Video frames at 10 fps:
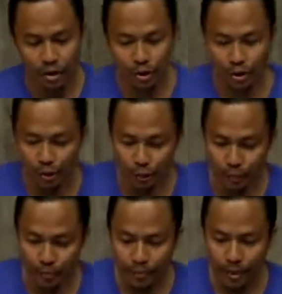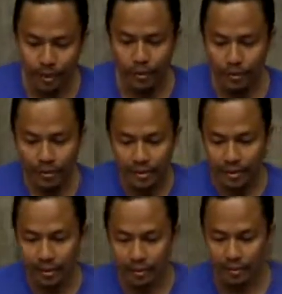So yeah, you can
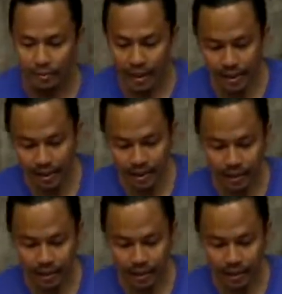see a lot of money